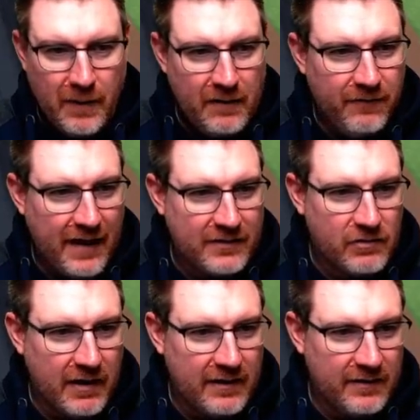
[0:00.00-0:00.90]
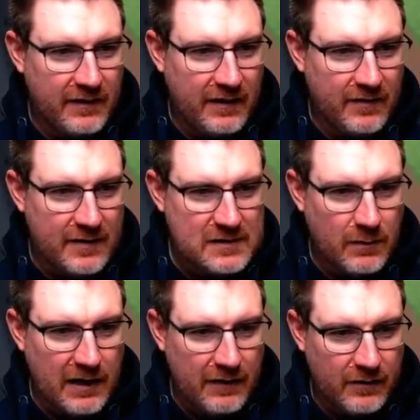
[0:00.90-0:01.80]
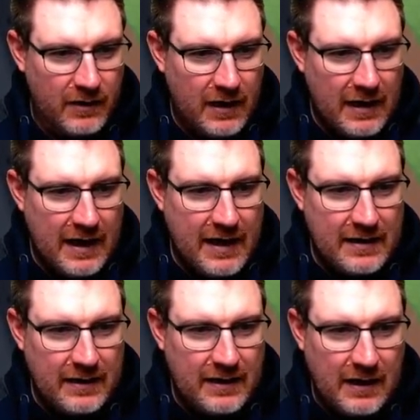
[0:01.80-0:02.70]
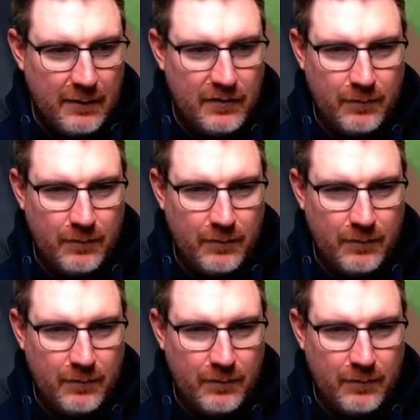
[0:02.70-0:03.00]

been Vlad's greatest season, this one, has it? In comes